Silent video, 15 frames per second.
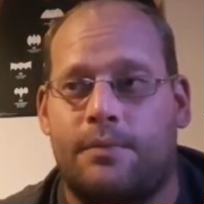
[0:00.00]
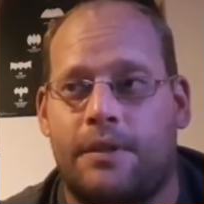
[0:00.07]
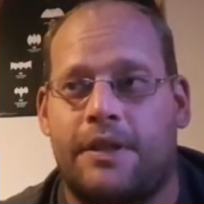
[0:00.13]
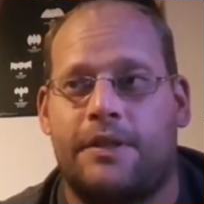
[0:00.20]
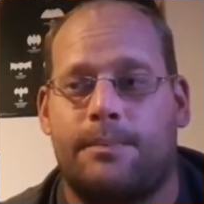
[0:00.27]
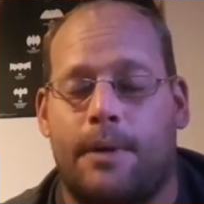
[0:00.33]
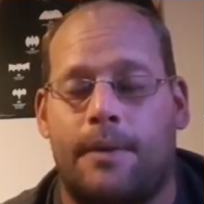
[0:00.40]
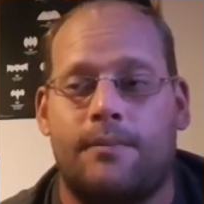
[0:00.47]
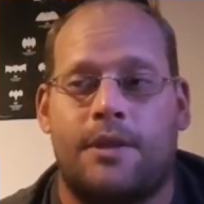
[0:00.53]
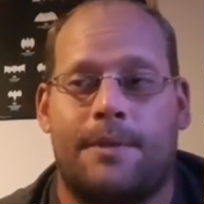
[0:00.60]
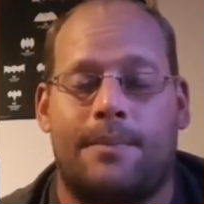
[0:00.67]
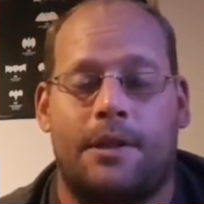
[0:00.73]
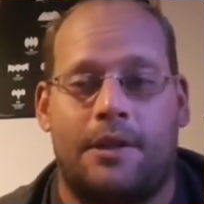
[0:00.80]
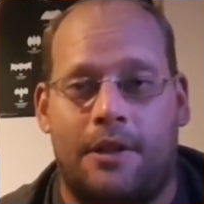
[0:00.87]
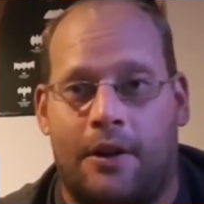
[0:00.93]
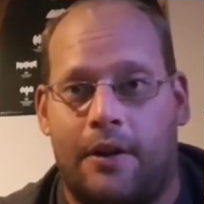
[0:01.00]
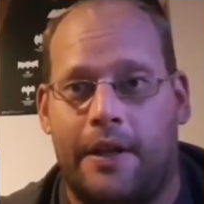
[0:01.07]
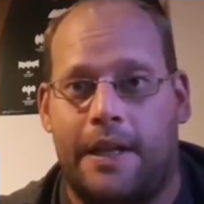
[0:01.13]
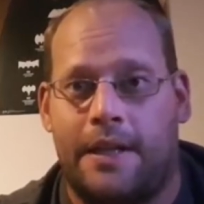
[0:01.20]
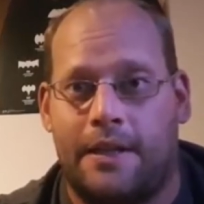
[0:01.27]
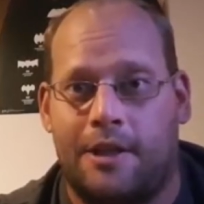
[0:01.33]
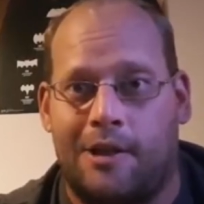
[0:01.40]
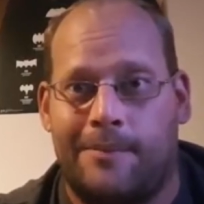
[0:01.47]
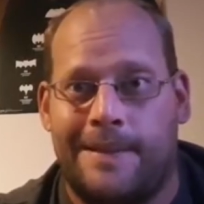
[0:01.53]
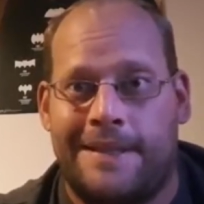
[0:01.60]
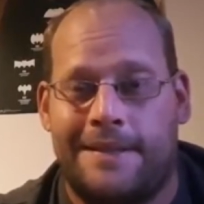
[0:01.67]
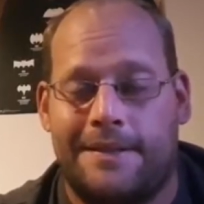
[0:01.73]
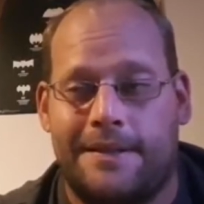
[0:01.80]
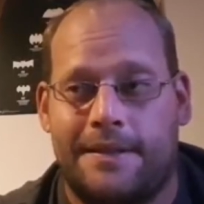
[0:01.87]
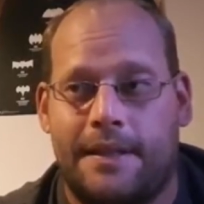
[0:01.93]
This one has popped up a lot in the
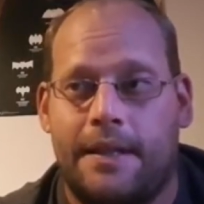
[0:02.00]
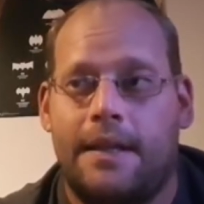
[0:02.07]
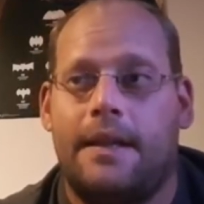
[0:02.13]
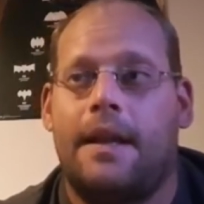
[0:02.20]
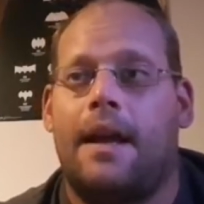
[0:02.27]
comments,